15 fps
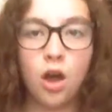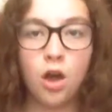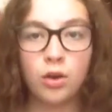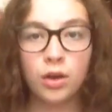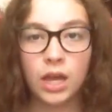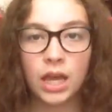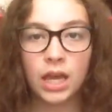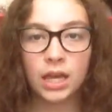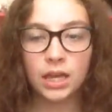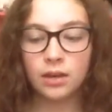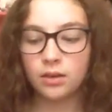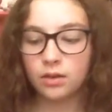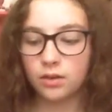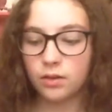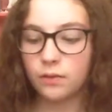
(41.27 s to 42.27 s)
Okay,
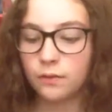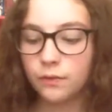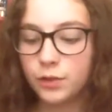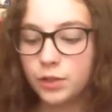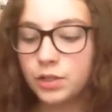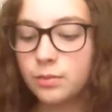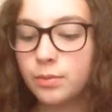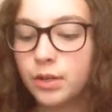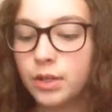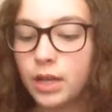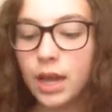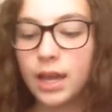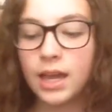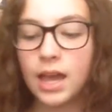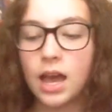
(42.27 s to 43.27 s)
the first book
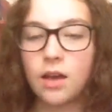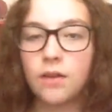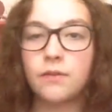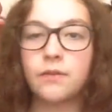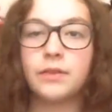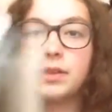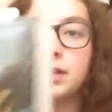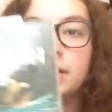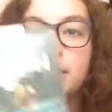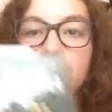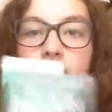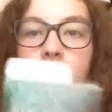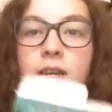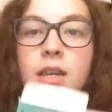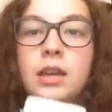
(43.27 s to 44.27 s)
I have is
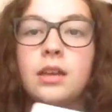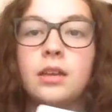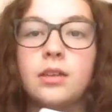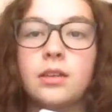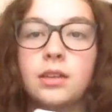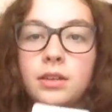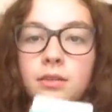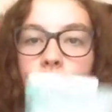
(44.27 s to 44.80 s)
the